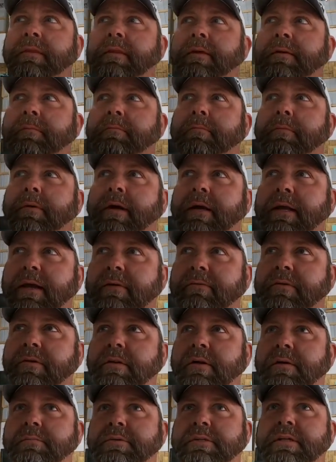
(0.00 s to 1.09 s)
that might have
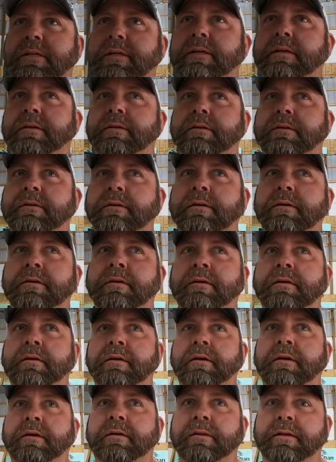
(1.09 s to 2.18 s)
clumps in it,
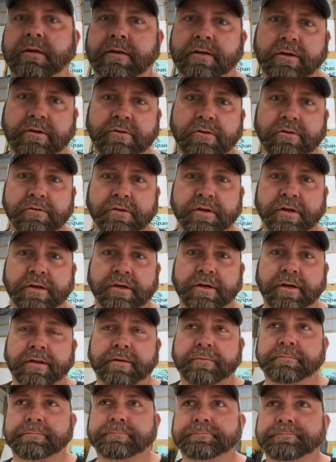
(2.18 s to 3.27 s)
that can clog a
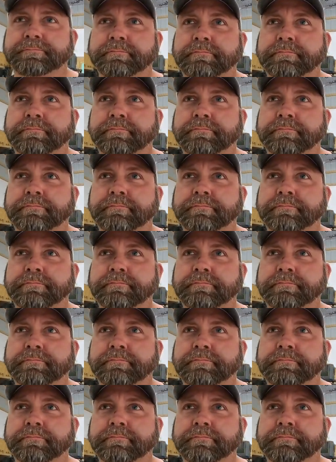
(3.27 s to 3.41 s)
gun.